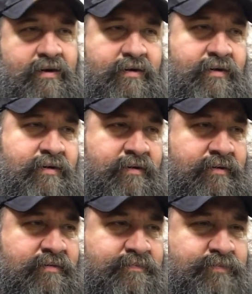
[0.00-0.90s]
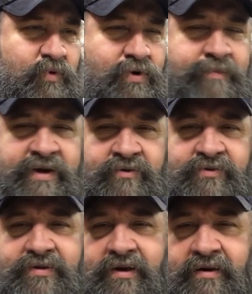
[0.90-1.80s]
Uh, ornamental
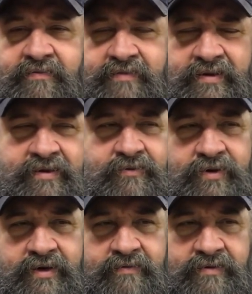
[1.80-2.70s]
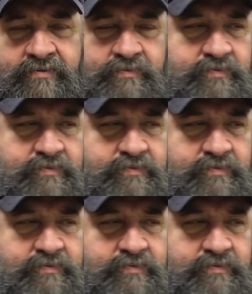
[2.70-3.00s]
stuff, yeah, whatever.